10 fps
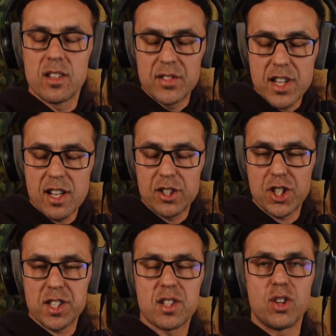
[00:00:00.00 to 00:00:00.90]
they are
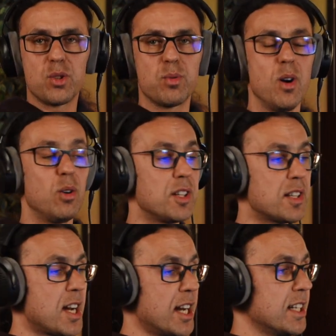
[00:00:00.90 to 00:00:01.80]
just controlled a
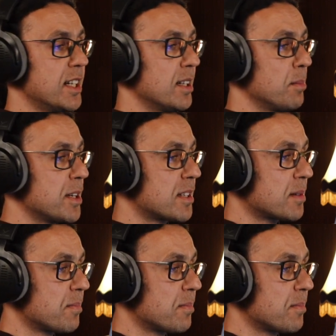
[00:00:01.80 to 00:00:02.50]
tiny little bit.